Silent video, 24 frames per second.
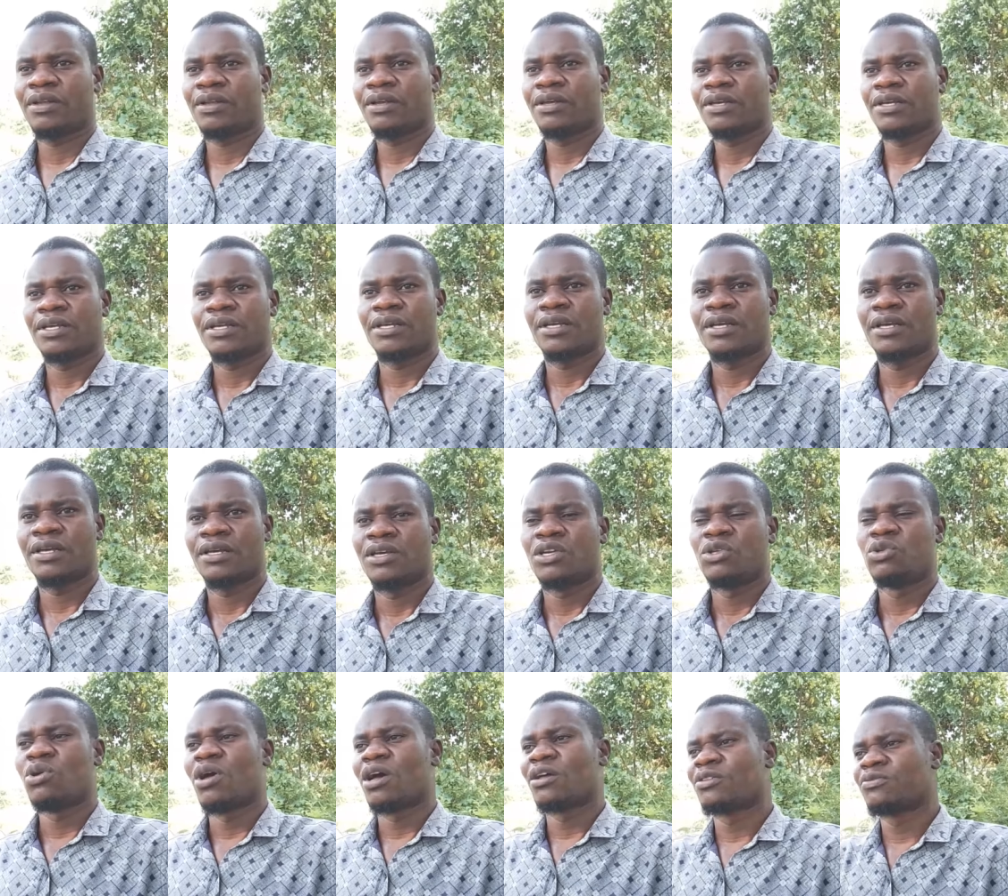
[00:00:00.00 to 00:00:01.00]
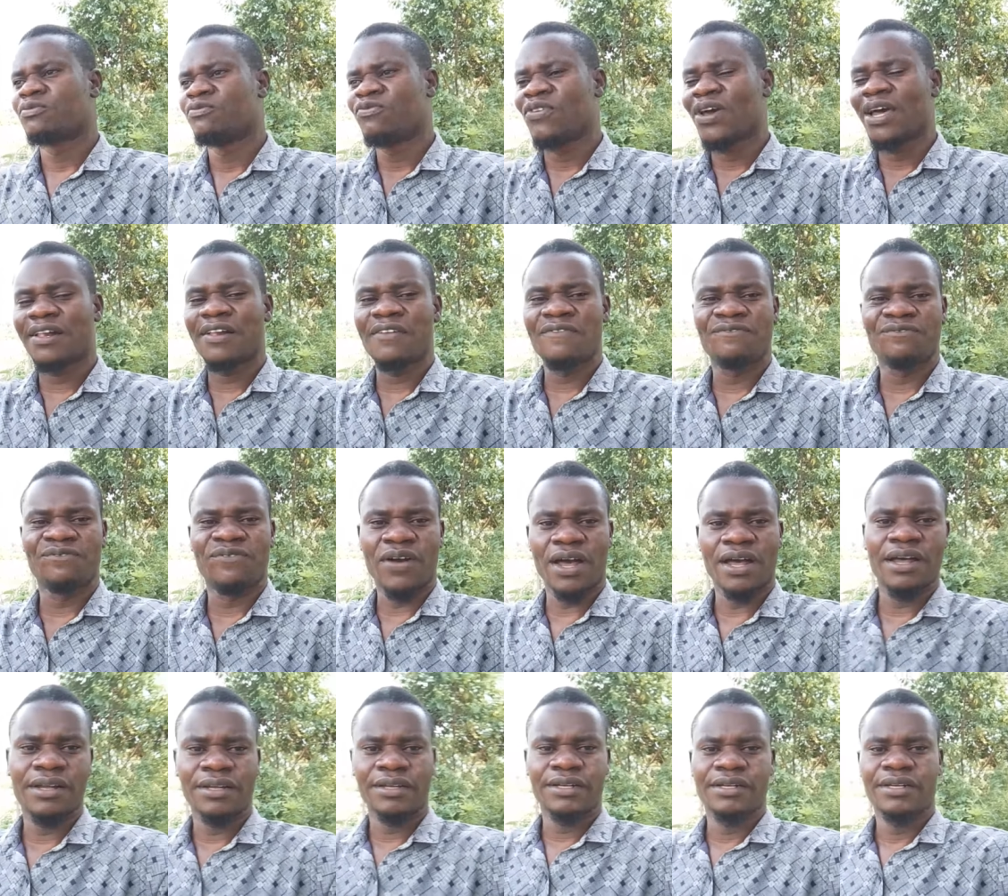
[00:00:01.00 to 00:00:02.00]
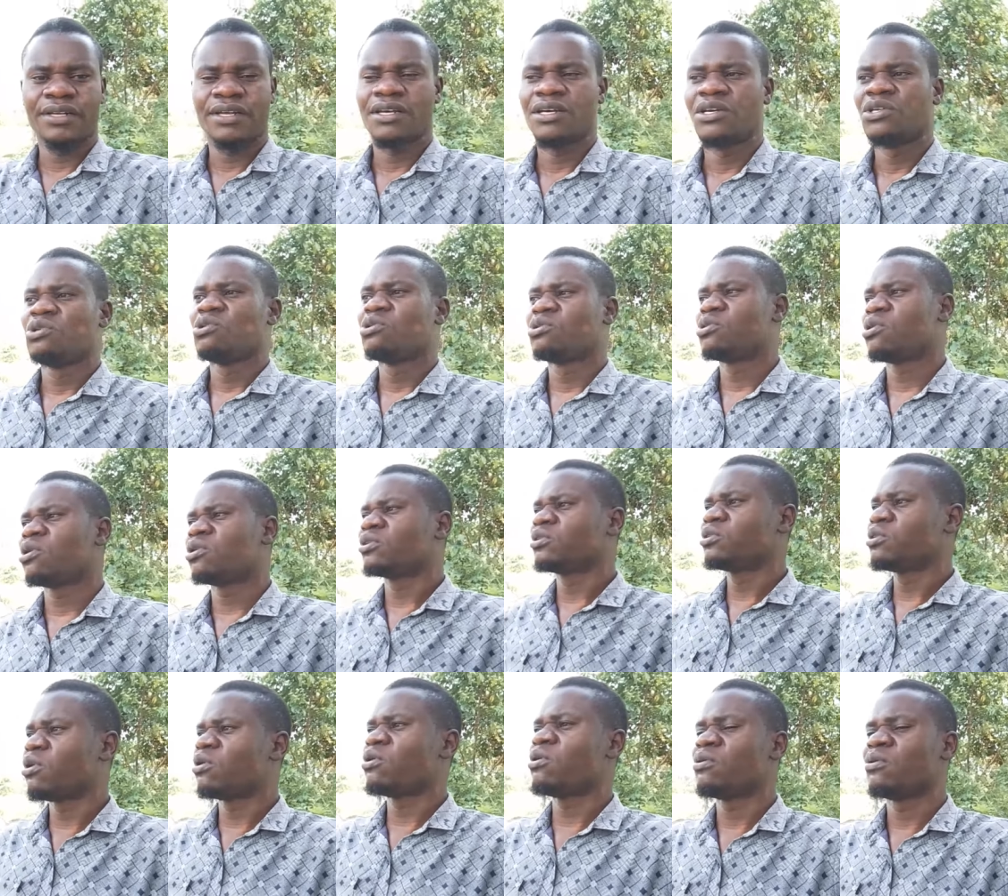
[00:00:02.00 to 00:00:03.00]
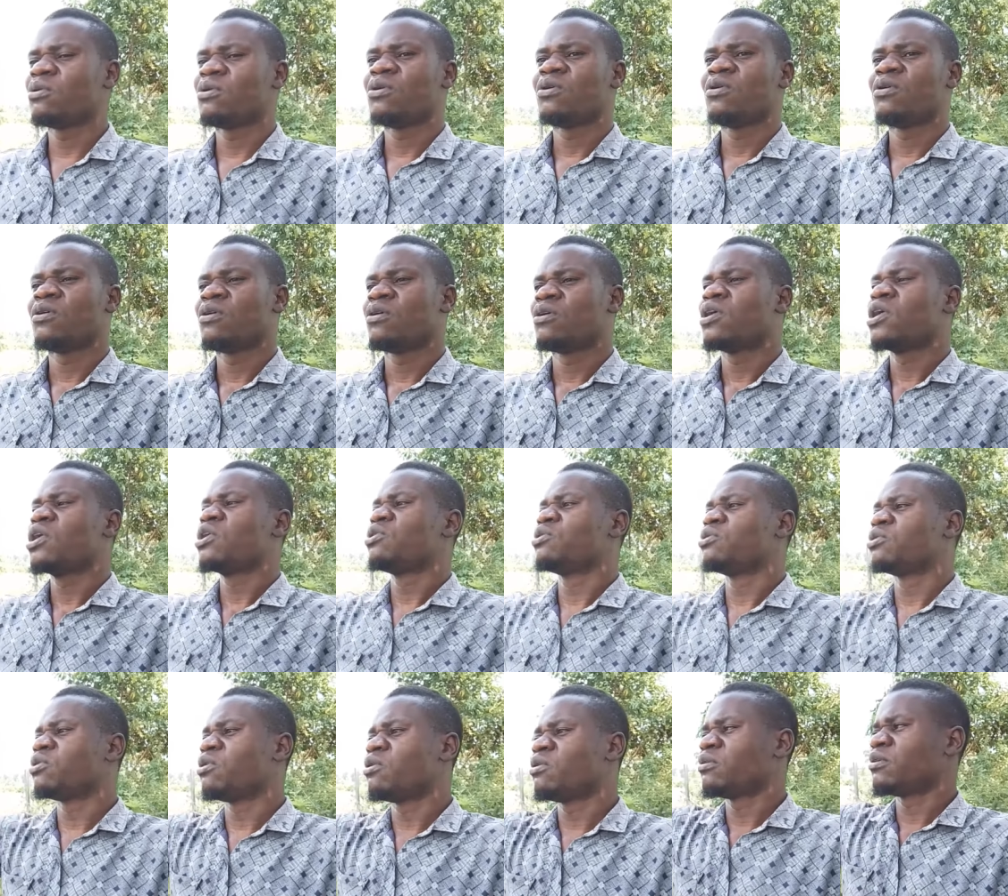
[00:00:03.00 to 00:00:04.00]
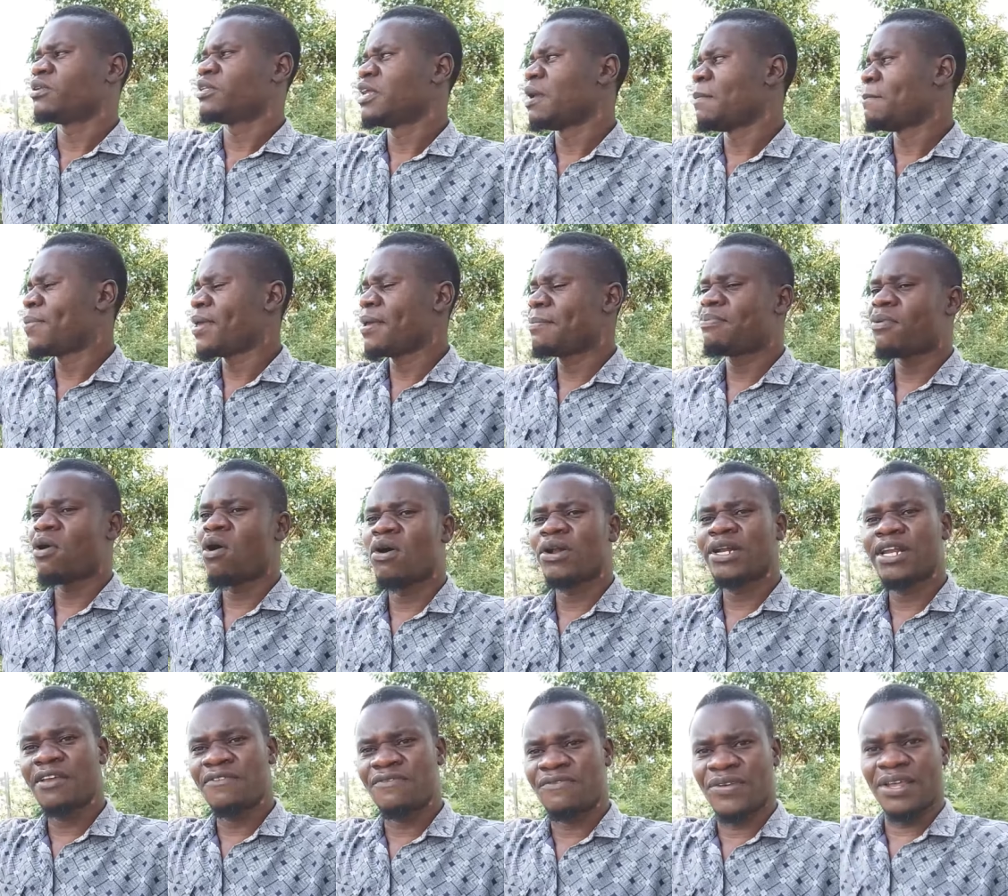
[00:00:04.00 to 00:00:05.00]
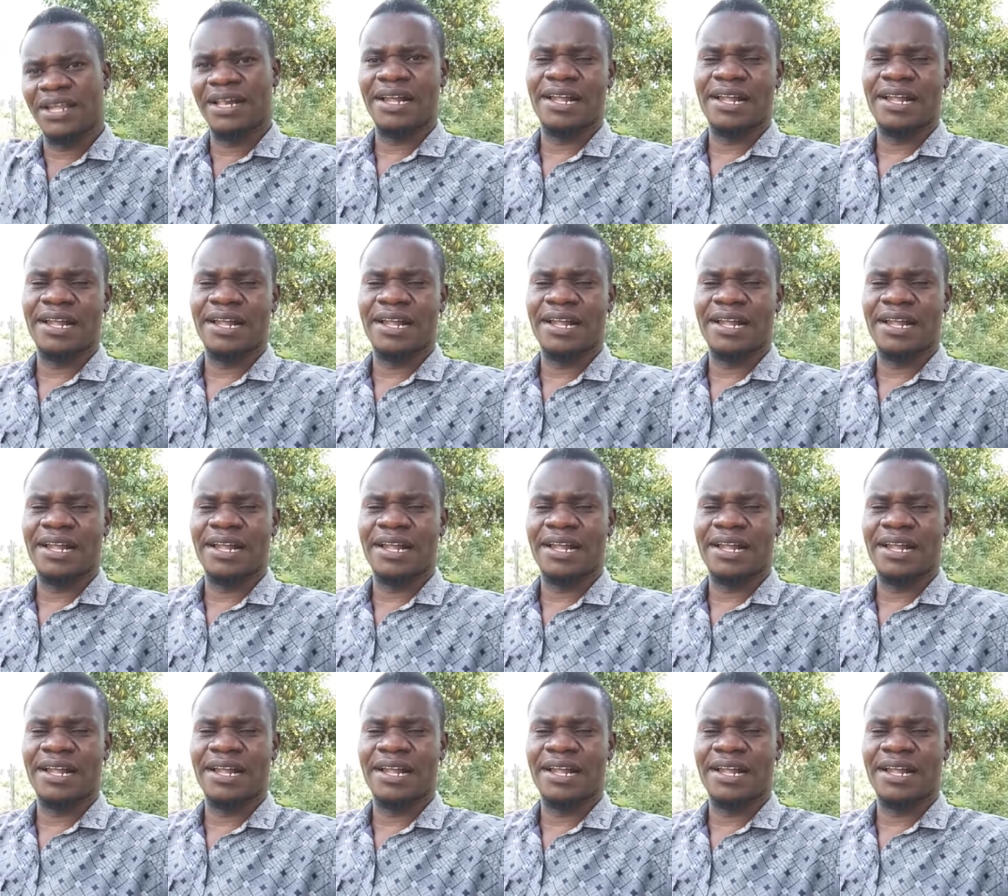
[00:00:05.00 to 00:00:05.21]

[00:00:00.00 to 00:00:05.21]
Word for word: You are very far, you don't know, you know, the people how they feel around.